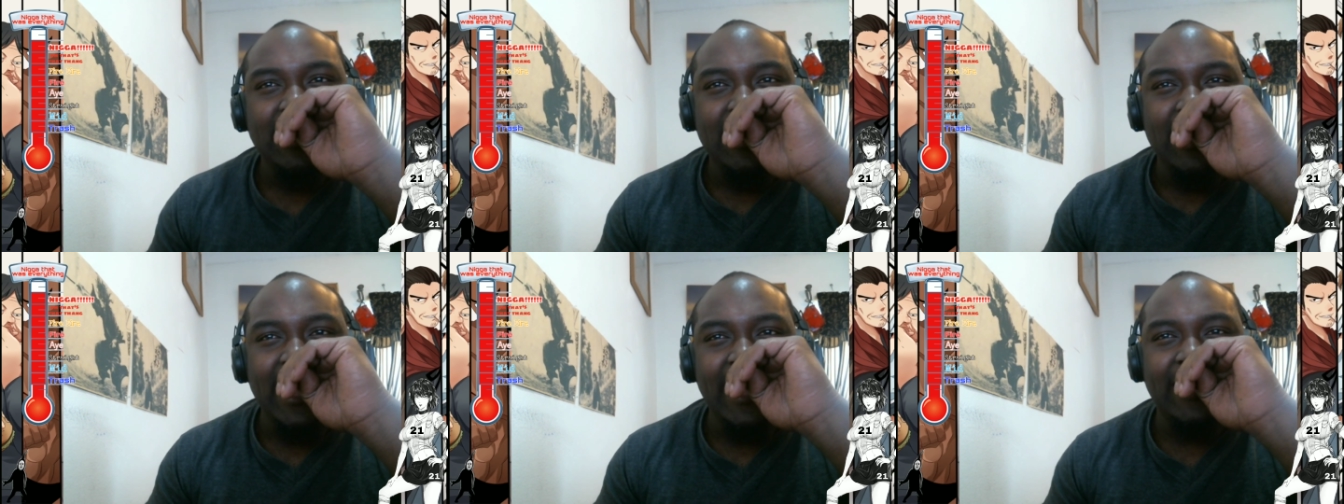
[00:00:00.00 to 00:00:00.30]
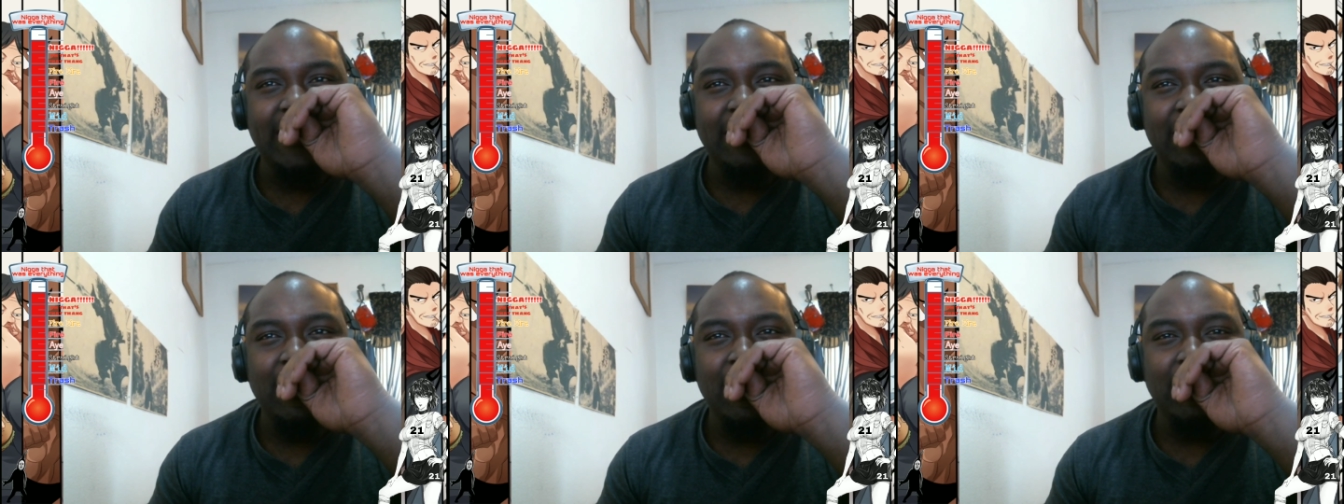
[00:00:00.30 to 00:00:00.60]
I
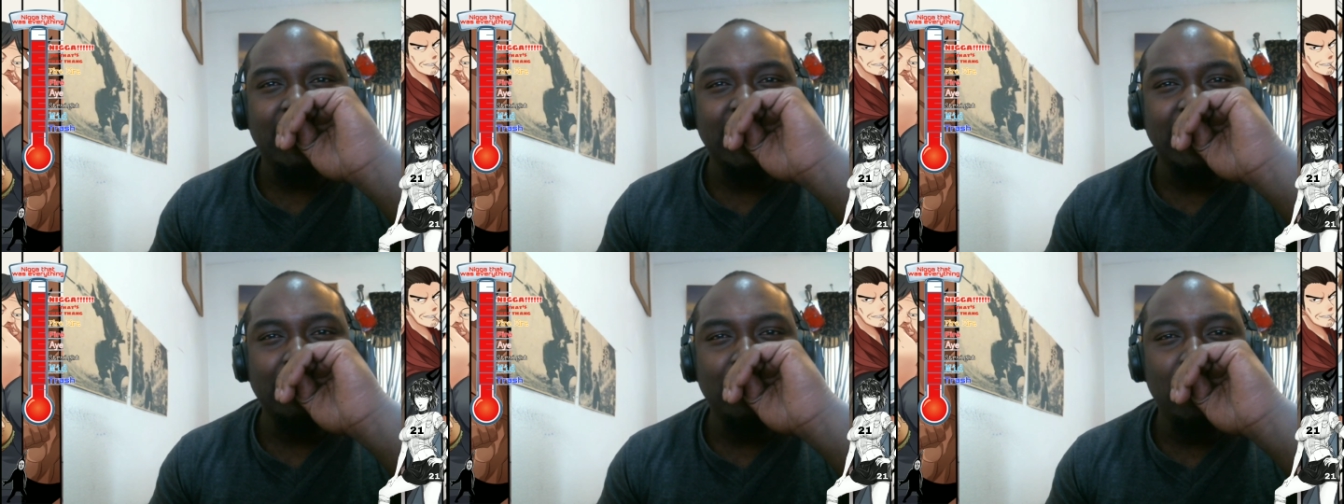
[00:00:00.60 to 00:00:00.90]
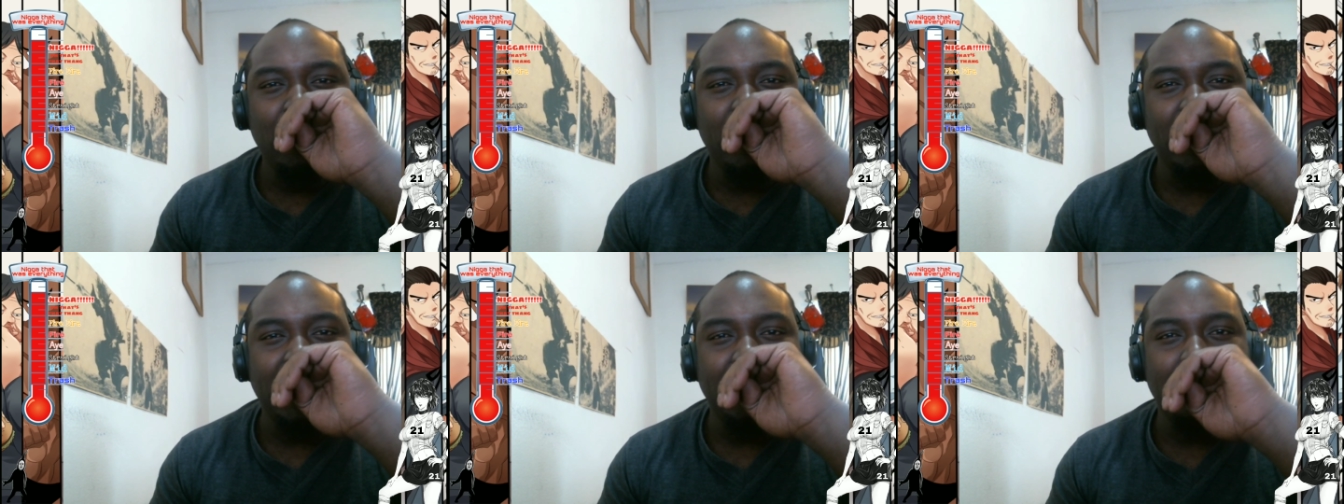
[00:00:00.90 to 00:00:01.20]
can hardly
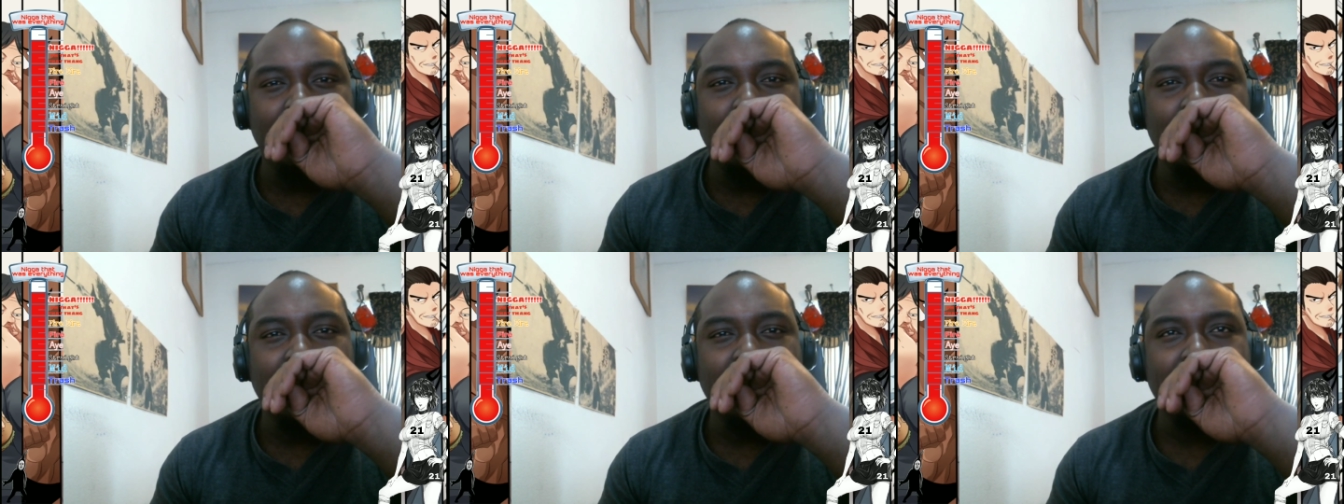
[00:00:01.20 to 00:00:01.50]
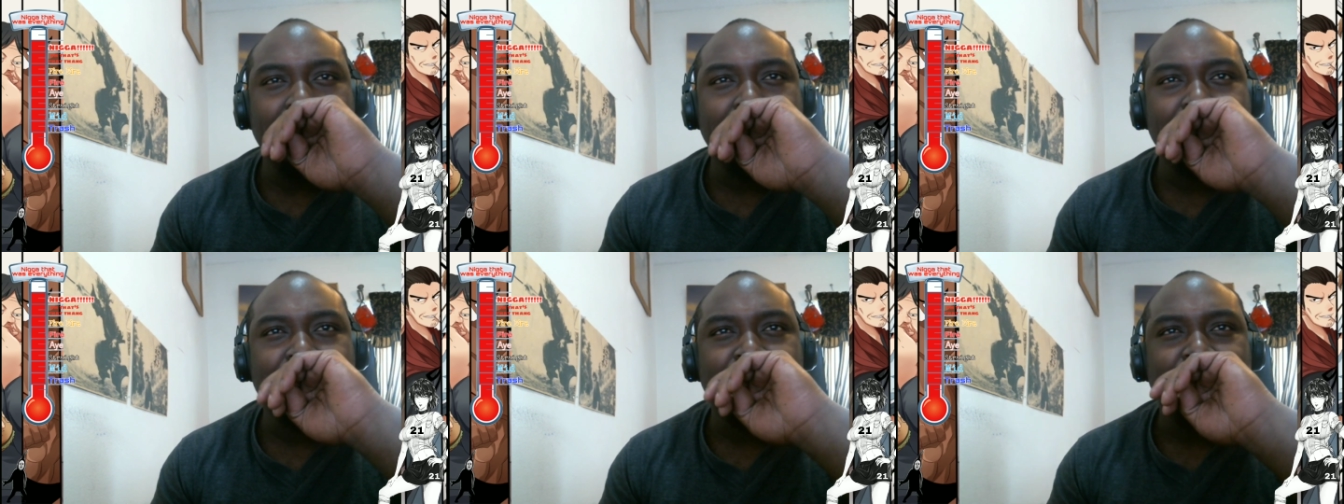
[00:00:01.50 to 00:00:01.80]
move anymore.
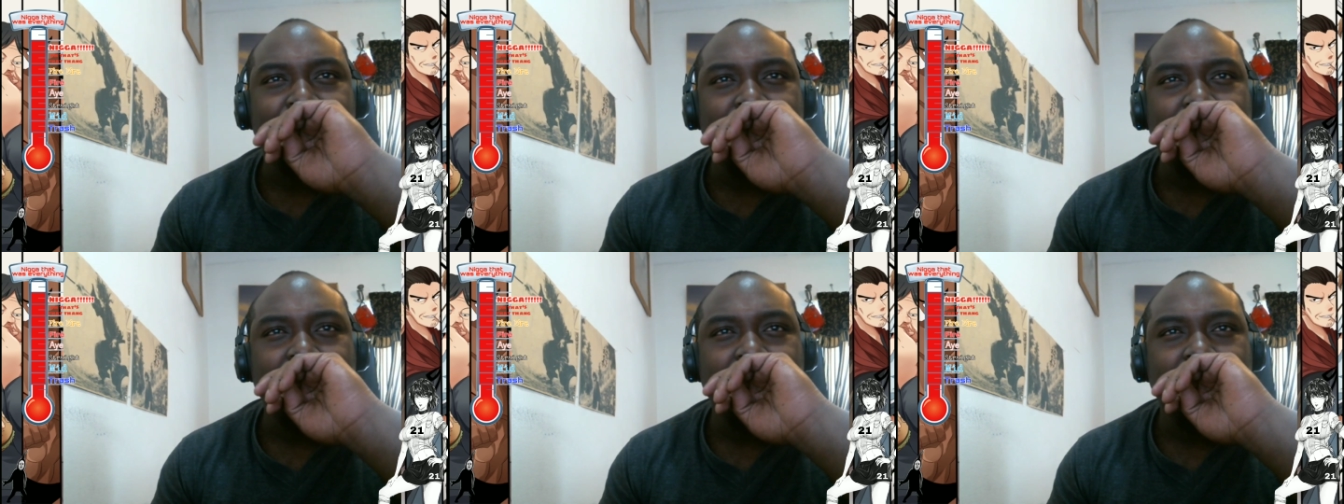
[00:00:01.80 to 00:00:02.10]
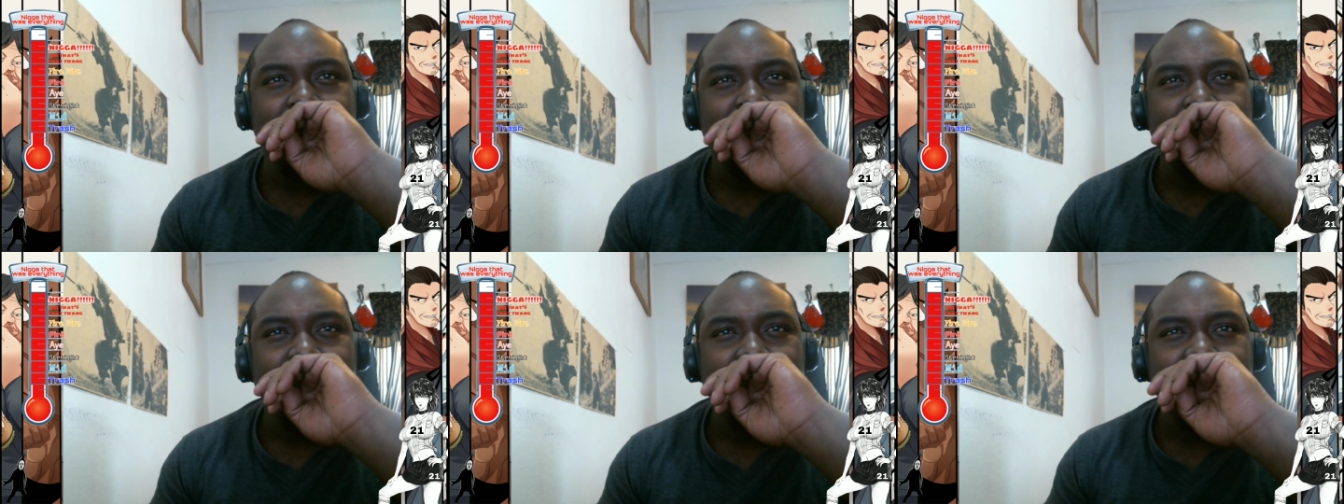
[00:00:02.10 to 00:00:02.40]

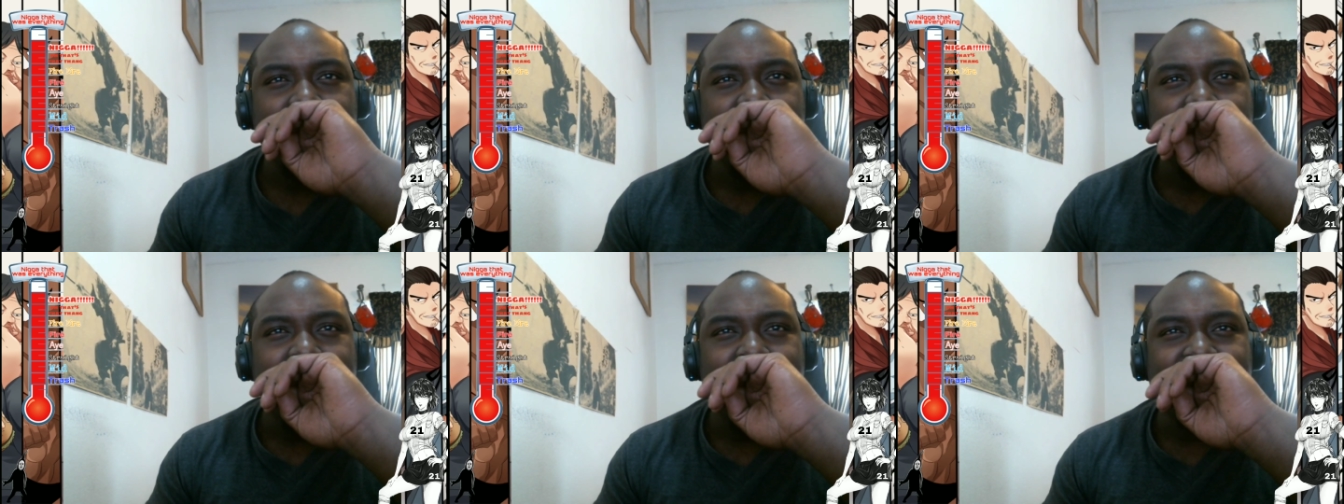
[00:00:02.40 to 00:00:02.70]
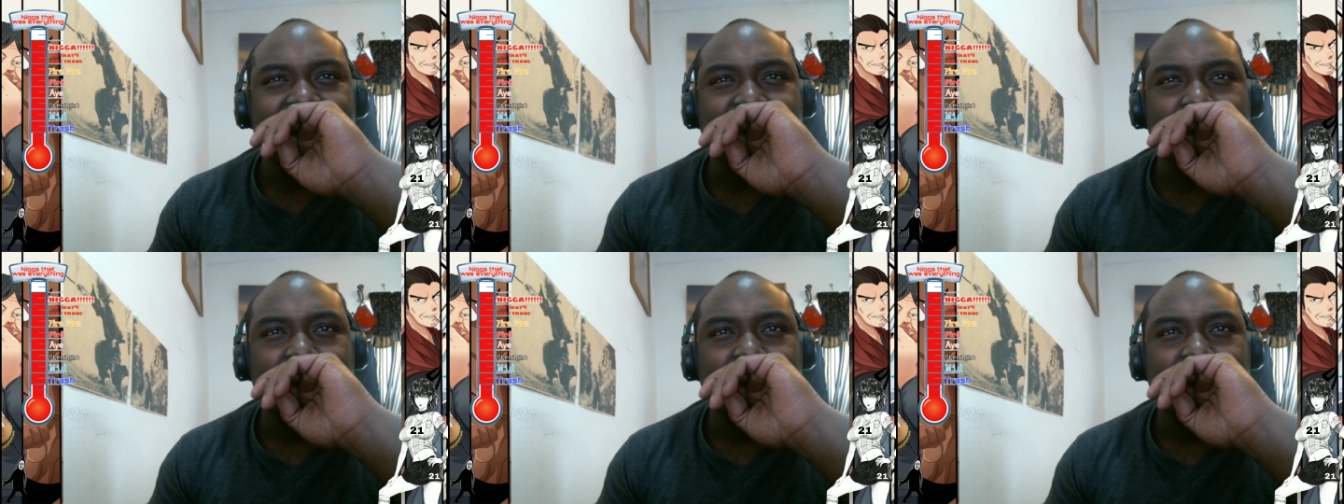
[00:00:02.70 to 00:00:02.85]
As